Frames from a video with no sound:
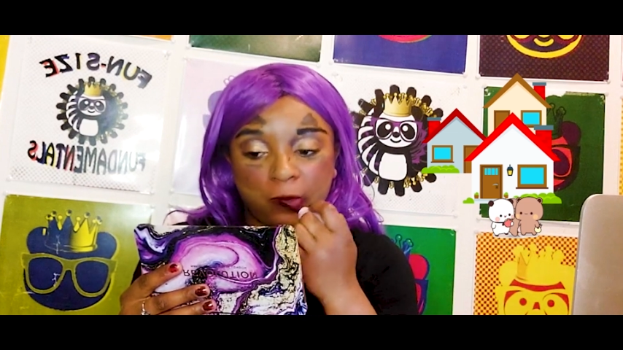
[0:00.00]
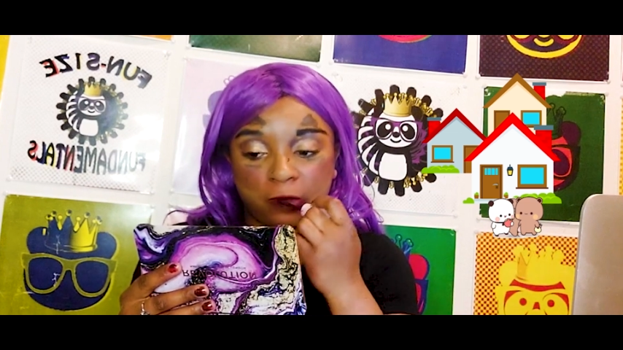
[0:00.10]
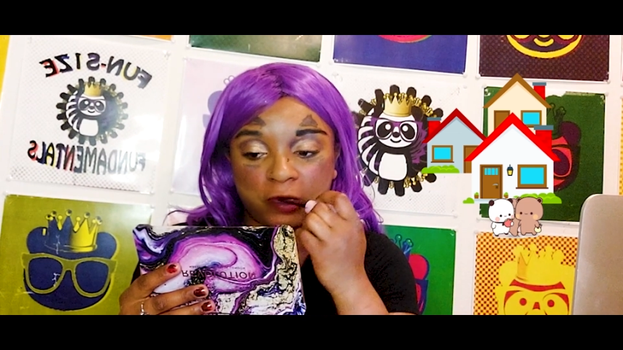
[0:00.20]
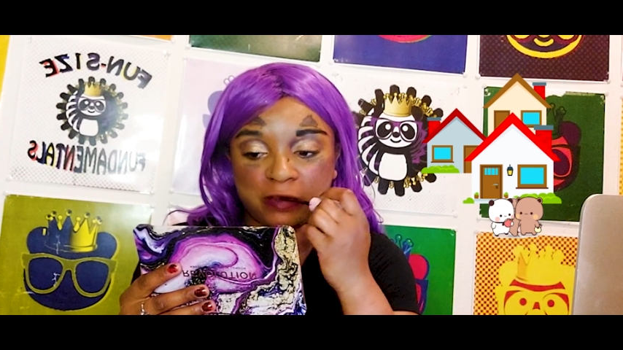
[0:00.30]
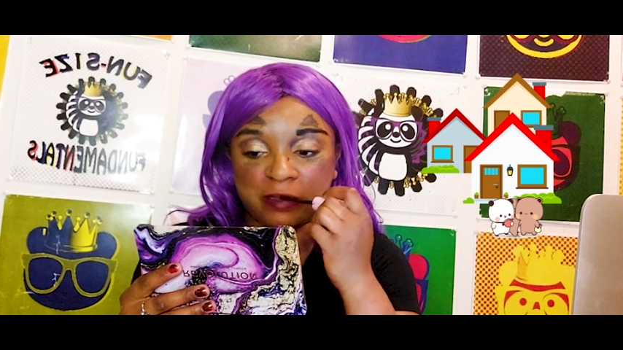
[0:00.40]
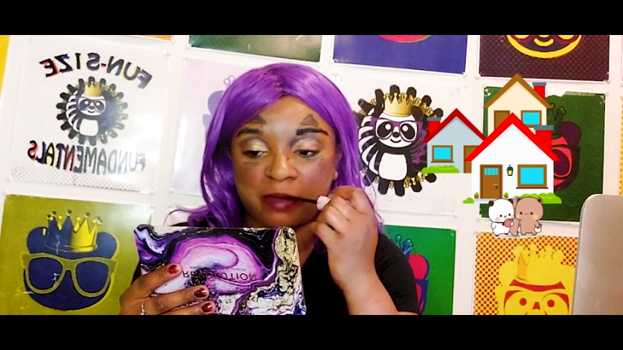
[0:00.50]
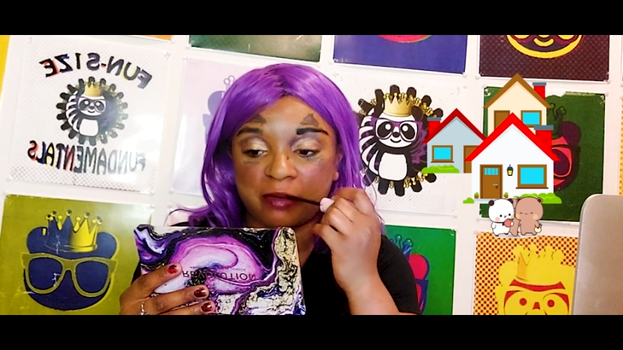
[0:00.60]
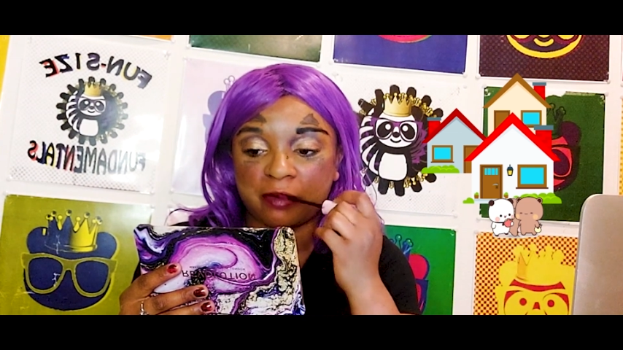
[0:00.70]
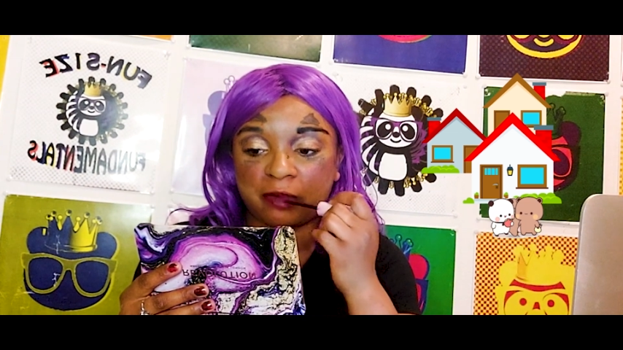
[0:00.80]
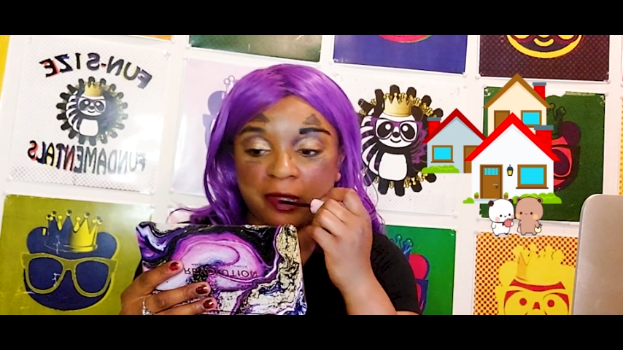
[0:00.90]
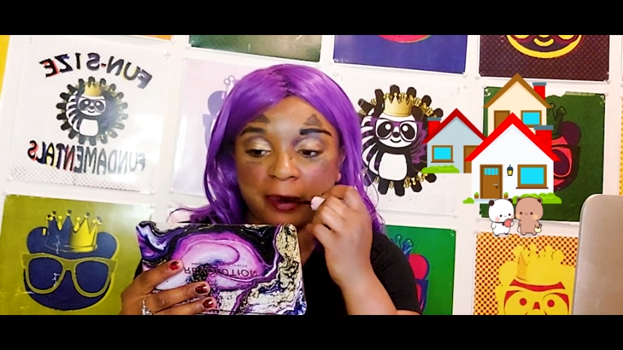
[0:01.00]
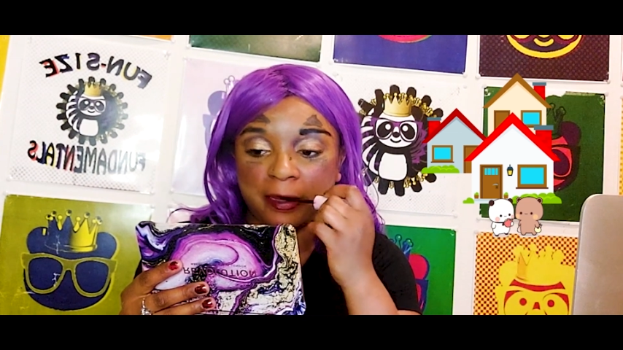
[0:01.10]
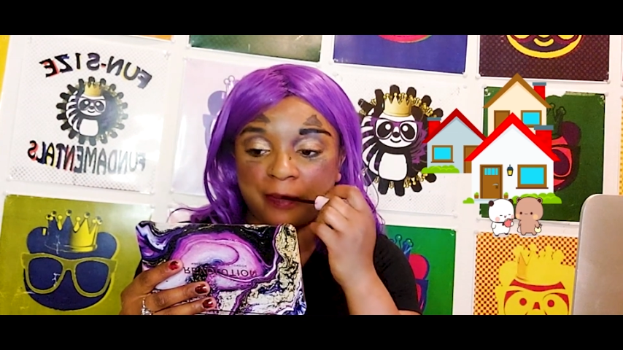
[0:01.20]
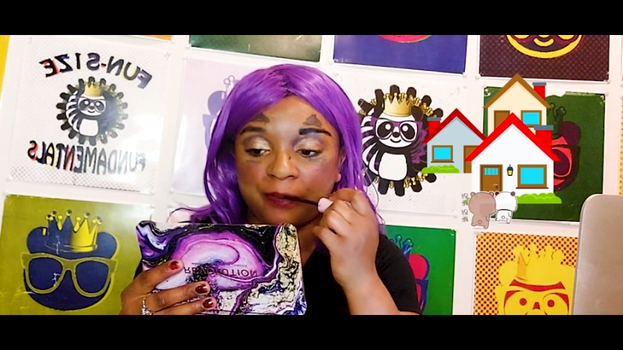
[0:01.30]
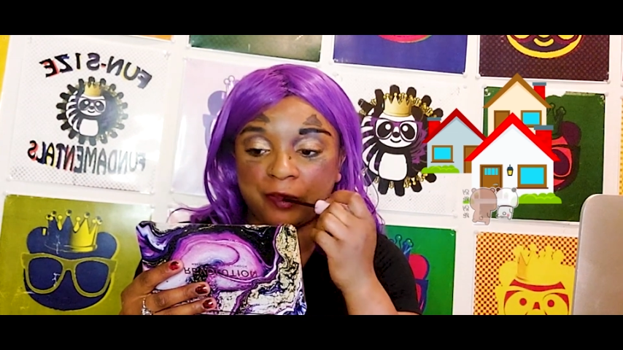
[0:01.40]
greets me, blah, blah,
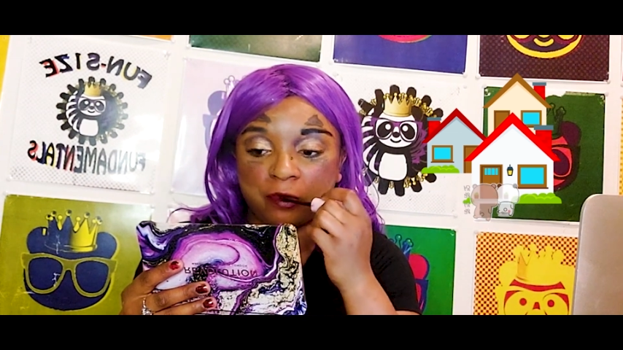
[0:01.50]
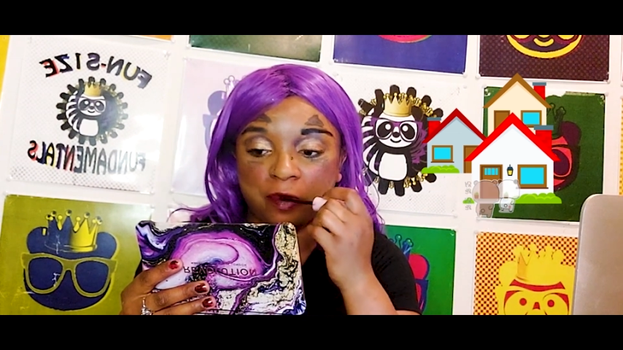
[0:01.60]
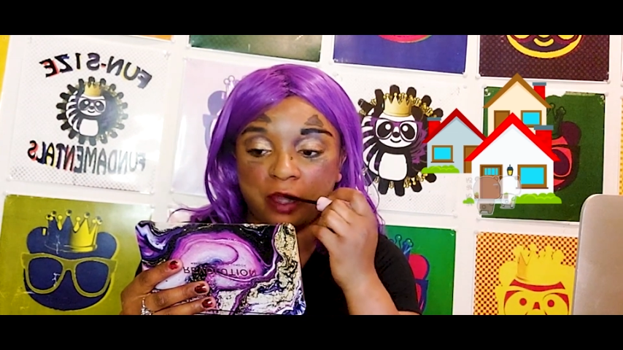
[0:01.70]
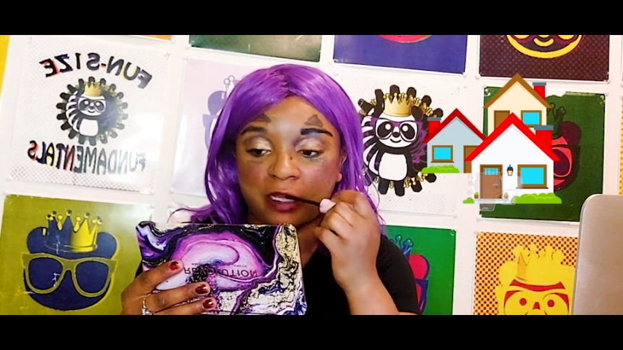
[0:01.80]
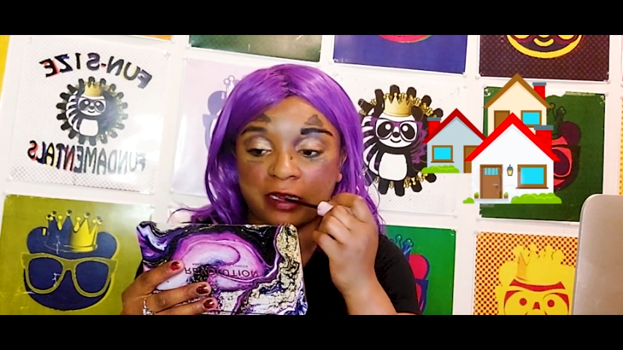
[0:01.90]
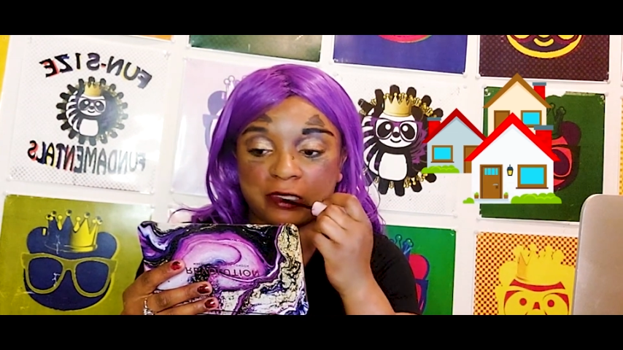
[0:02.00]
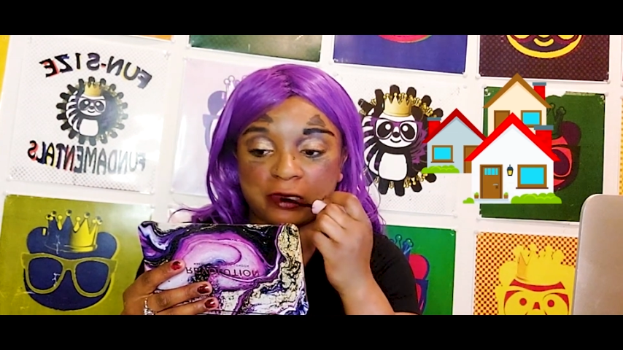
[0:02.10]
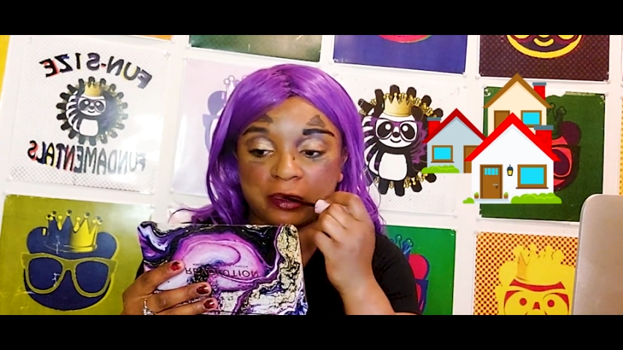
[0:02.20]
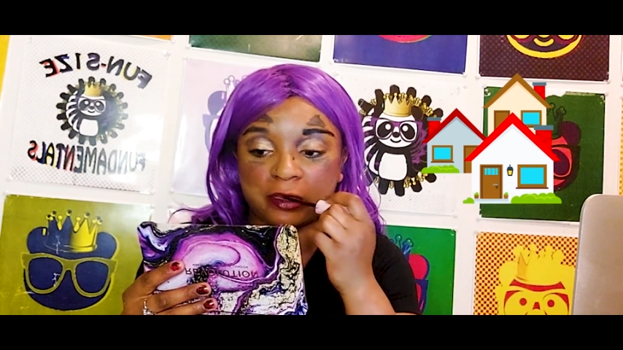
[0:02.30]
blah. We walk into